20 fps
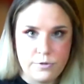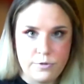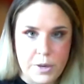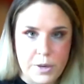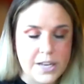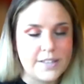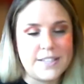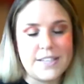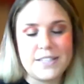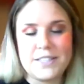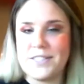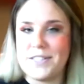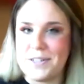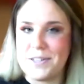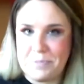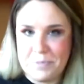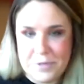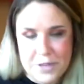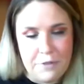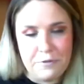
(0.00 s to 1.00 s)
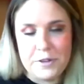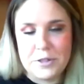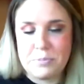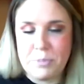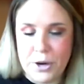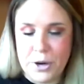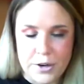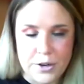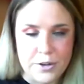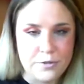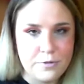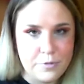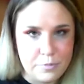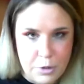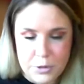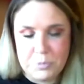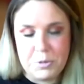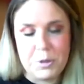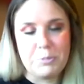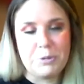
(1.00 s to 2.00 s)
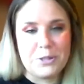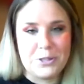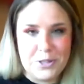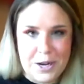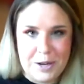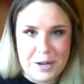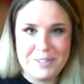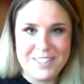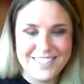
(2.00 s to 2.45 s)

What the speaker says: because that's the toughest part of most people's jobs.